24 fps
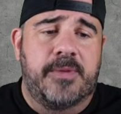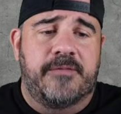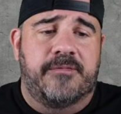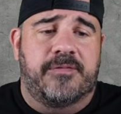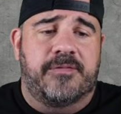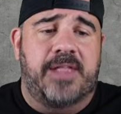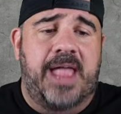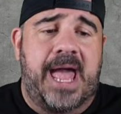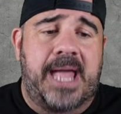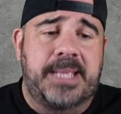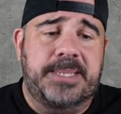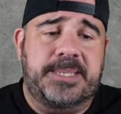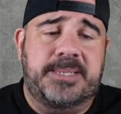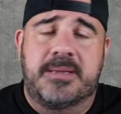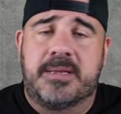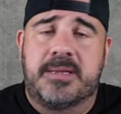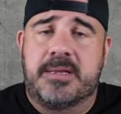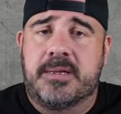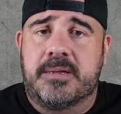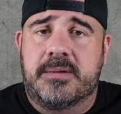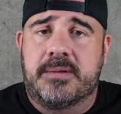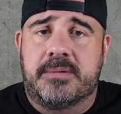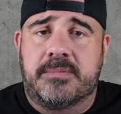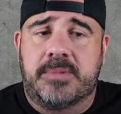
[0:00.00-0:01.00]
Flat.
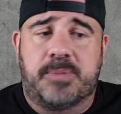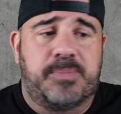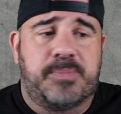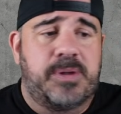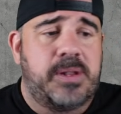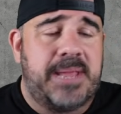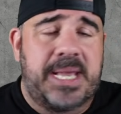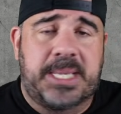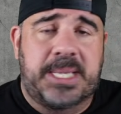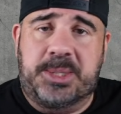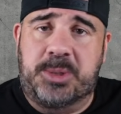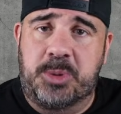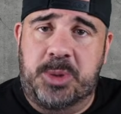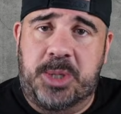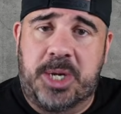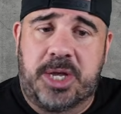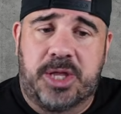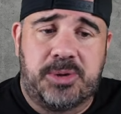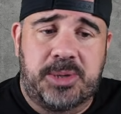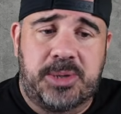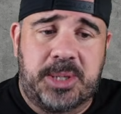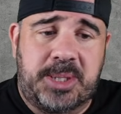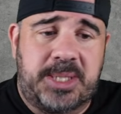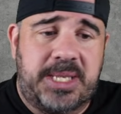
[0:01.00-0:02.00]
You put them next to each
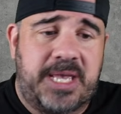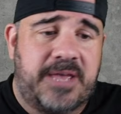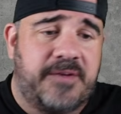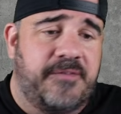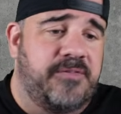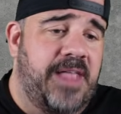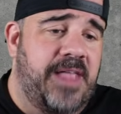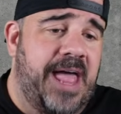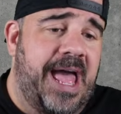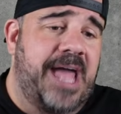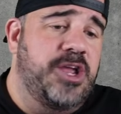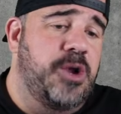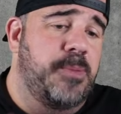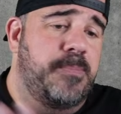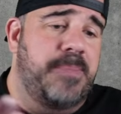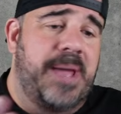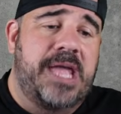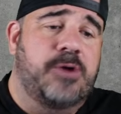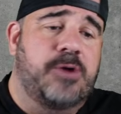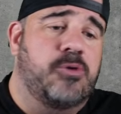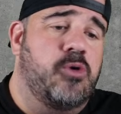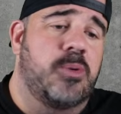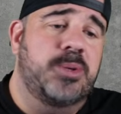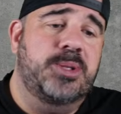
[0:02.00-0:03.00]
other. You can see it. Flat. Your
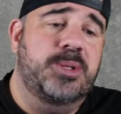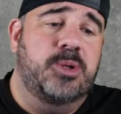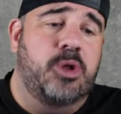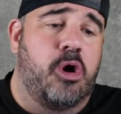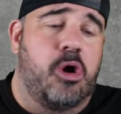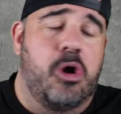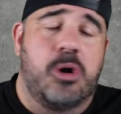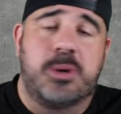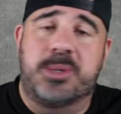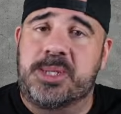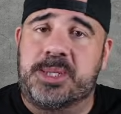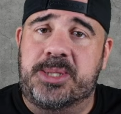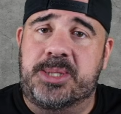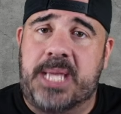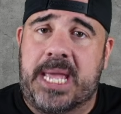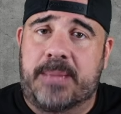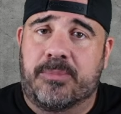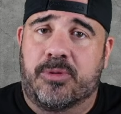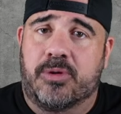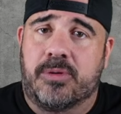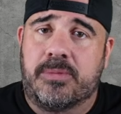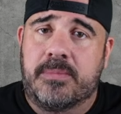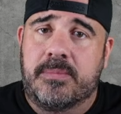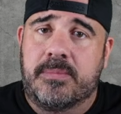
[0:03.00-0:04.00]
bankroll is large and
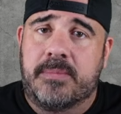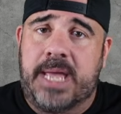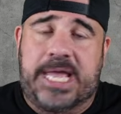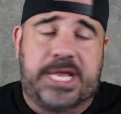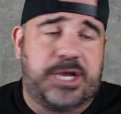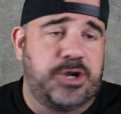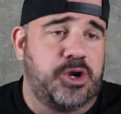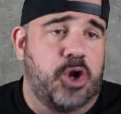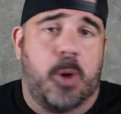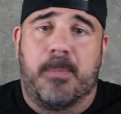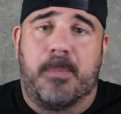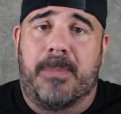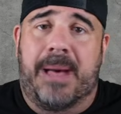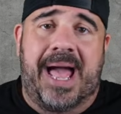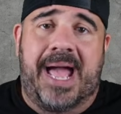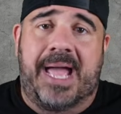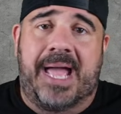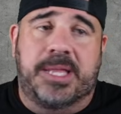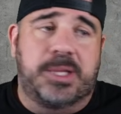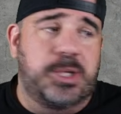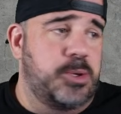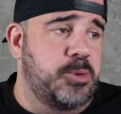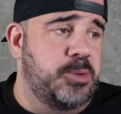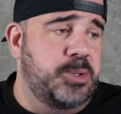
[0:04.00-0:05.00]
stable, and you don't
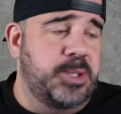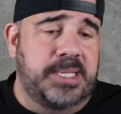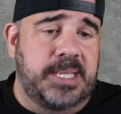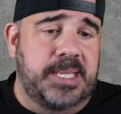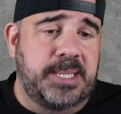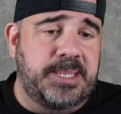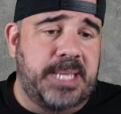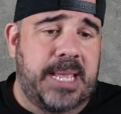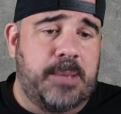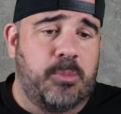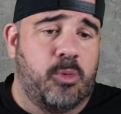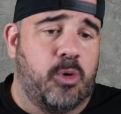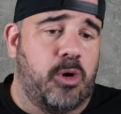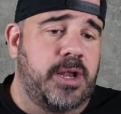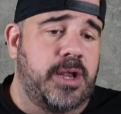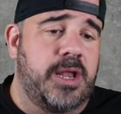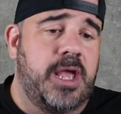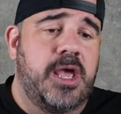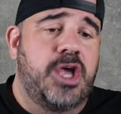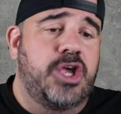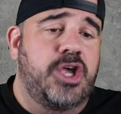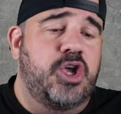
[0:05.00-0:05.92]
mind using the same one.